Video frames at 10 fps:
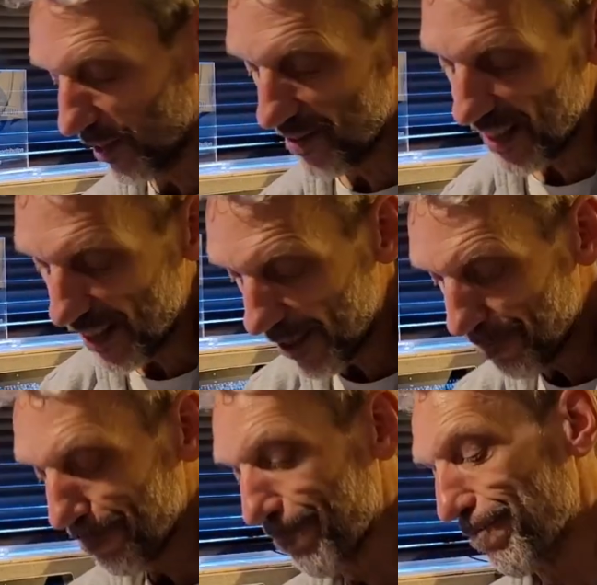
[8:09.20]
in 10.
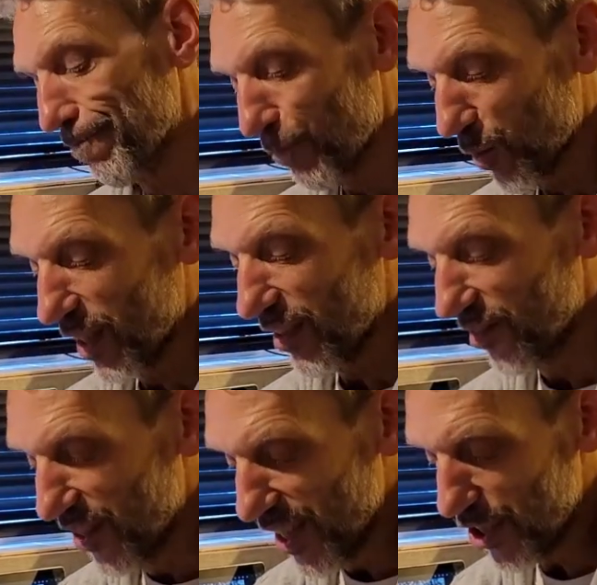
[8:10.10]

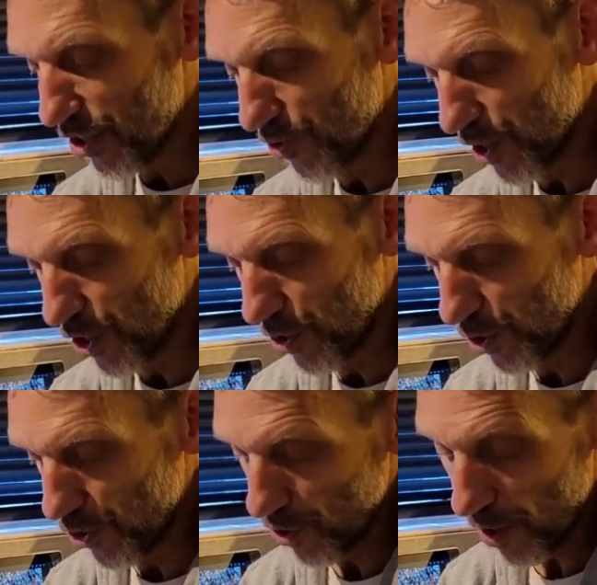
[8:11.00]
Decent
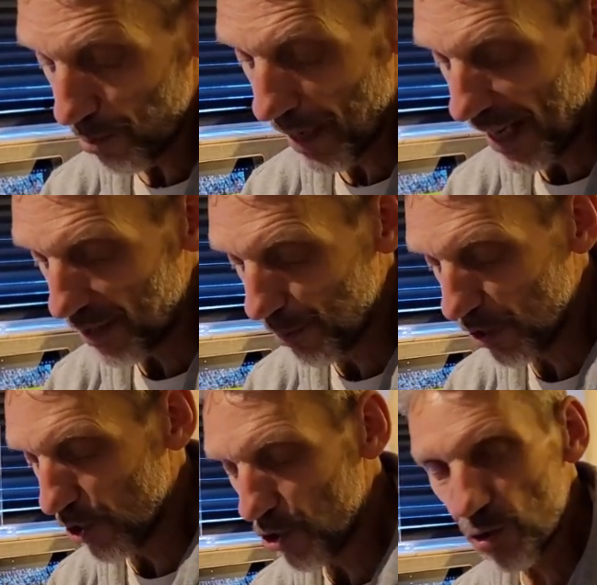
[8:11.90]
results, not bad, but
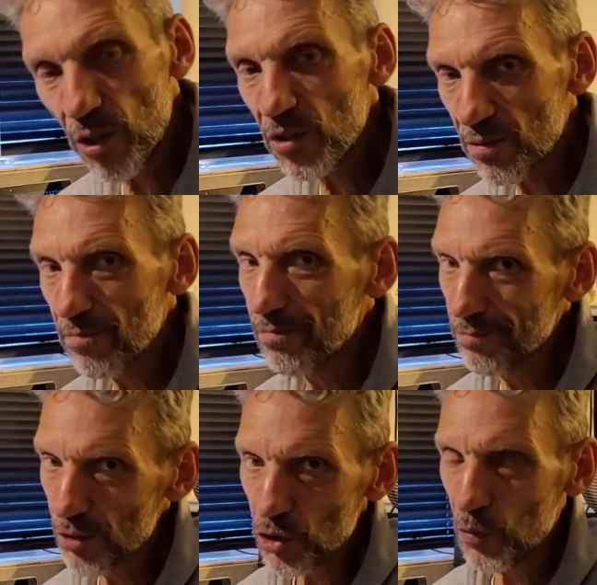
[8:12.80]
also
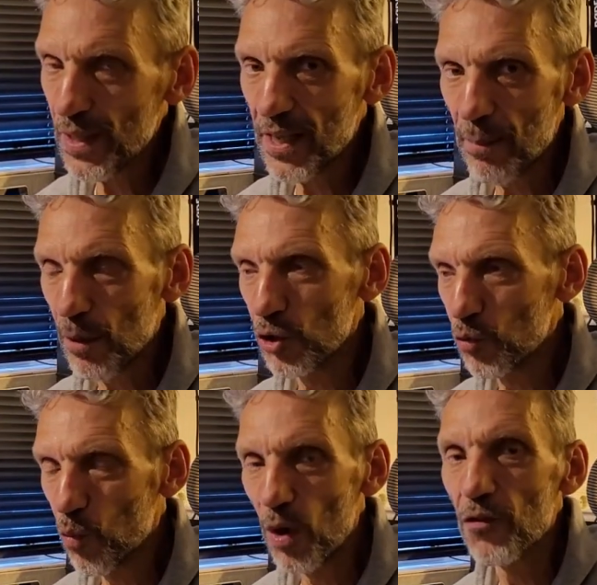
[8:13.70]
not where they both
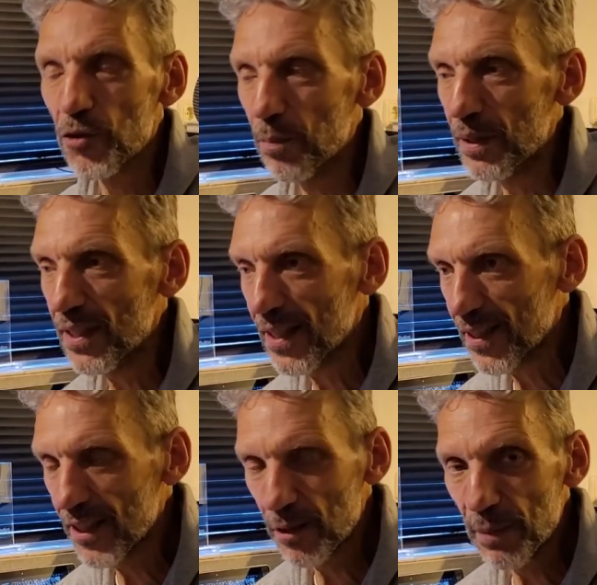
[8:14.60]
want to be and a
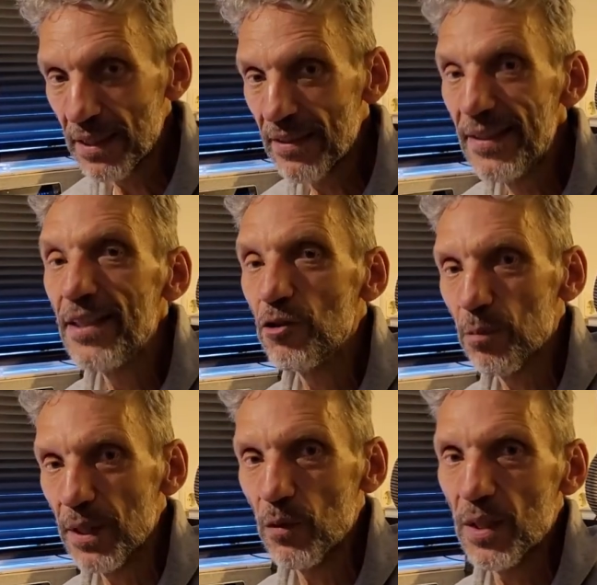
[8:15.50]
little bit need to
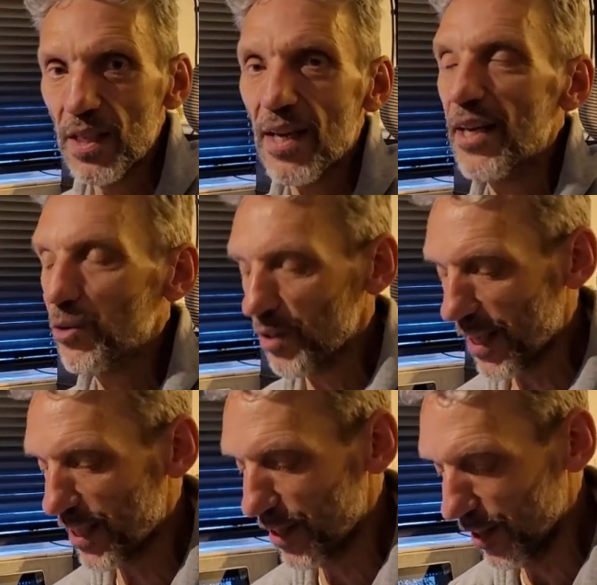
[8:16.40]
be with an eye on
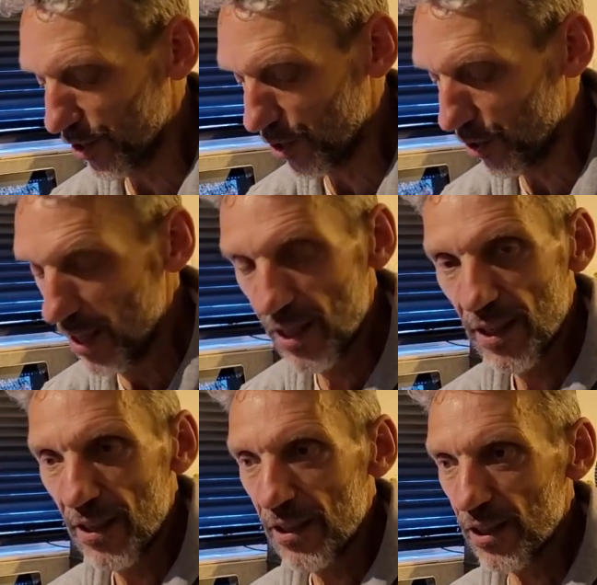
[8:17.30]
next year. So
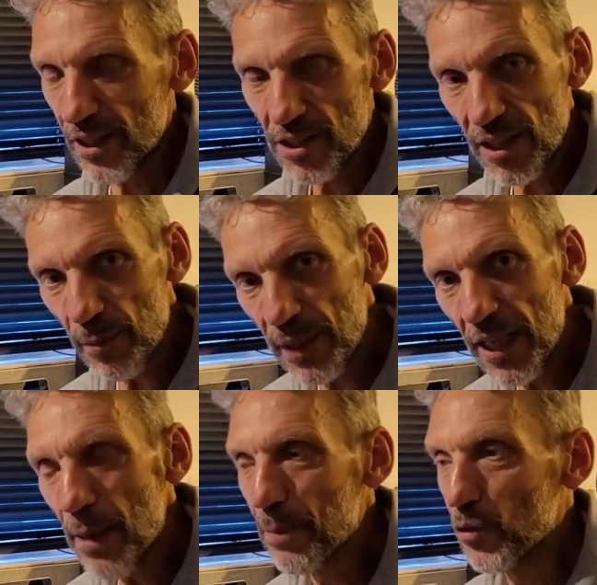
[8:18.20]
it's a little bit
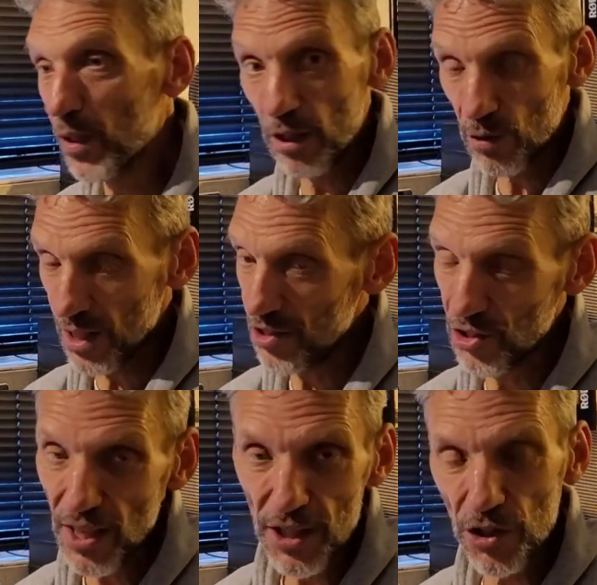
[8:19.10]
in between, it's
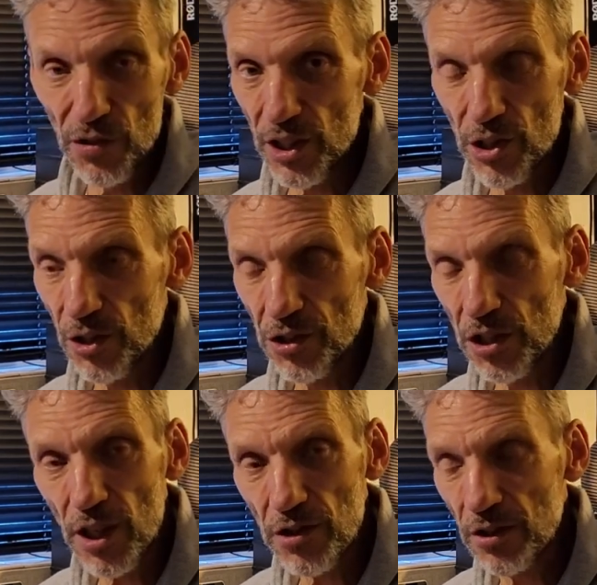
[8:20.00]
decent results, it's
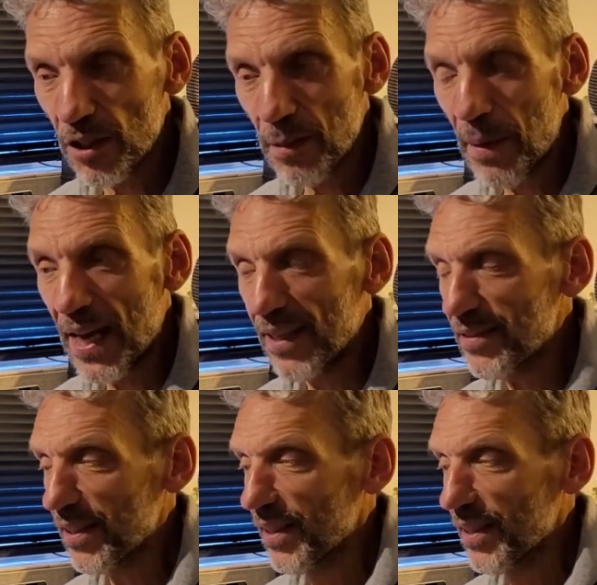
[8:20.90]
not the bad.